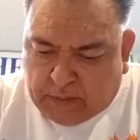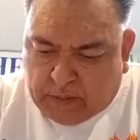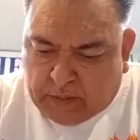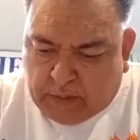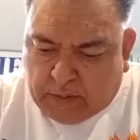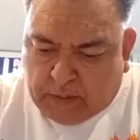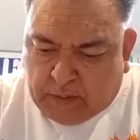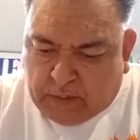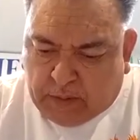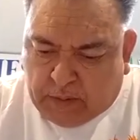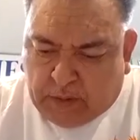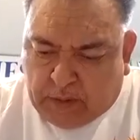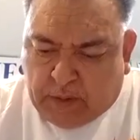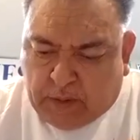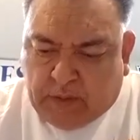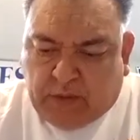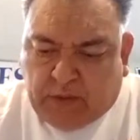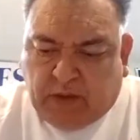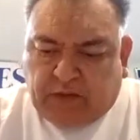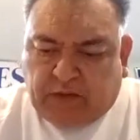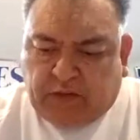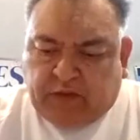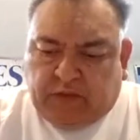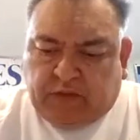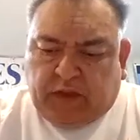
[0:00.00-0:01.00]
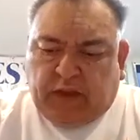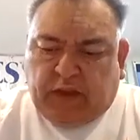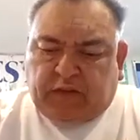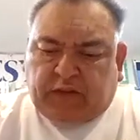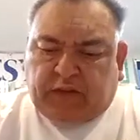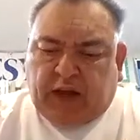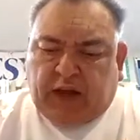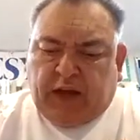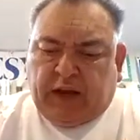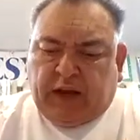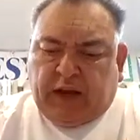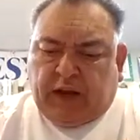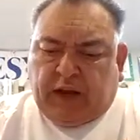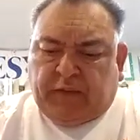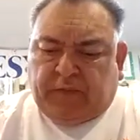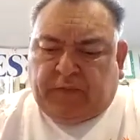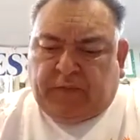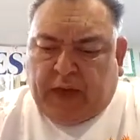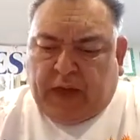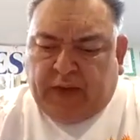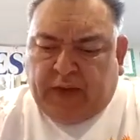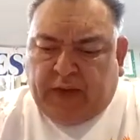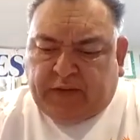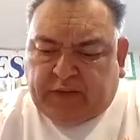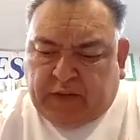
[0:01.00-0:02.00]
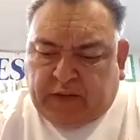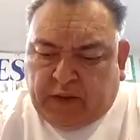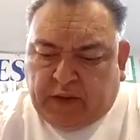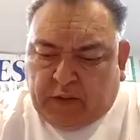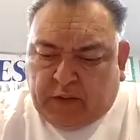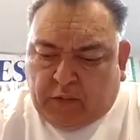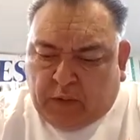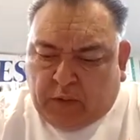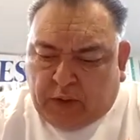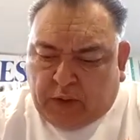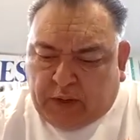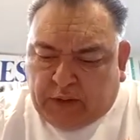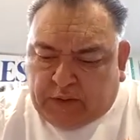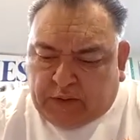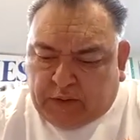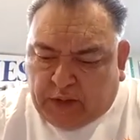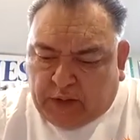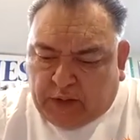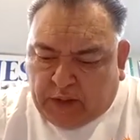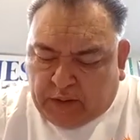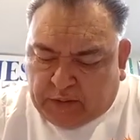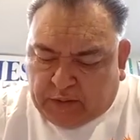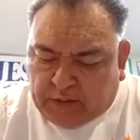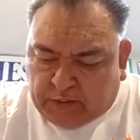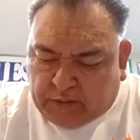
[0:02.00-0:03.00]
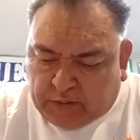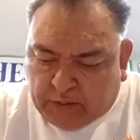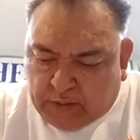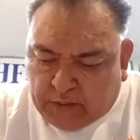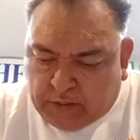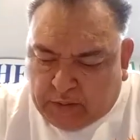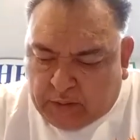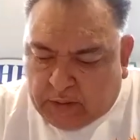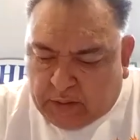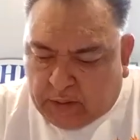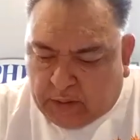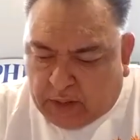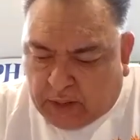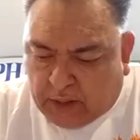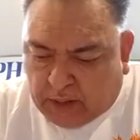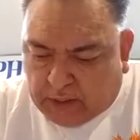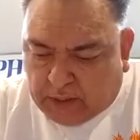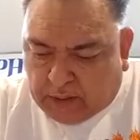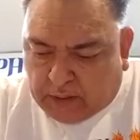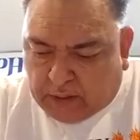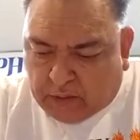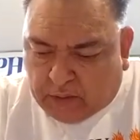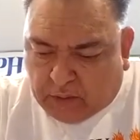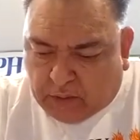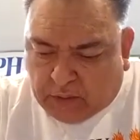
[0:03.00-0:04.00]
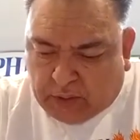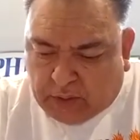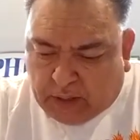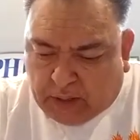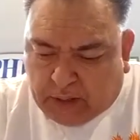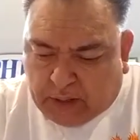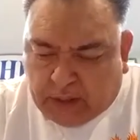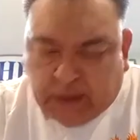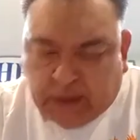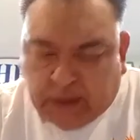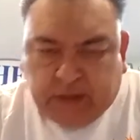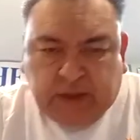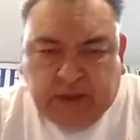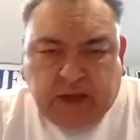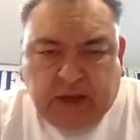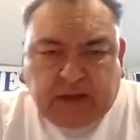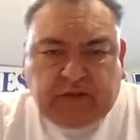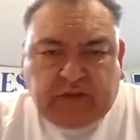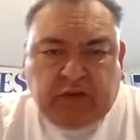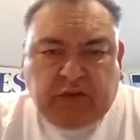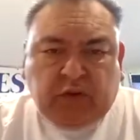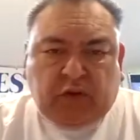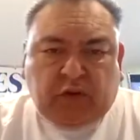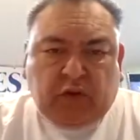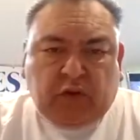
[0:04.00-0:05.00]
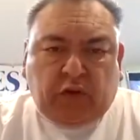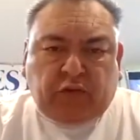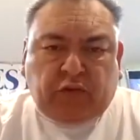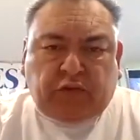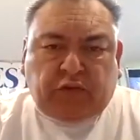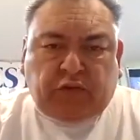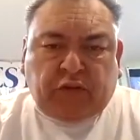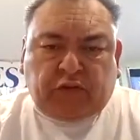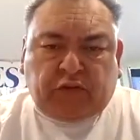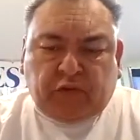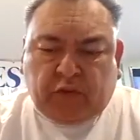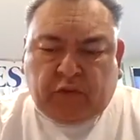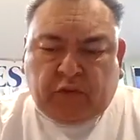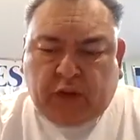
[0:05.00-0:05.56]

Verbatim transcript: This this kind of fasting, what it does, hallelujah, it gets you closer to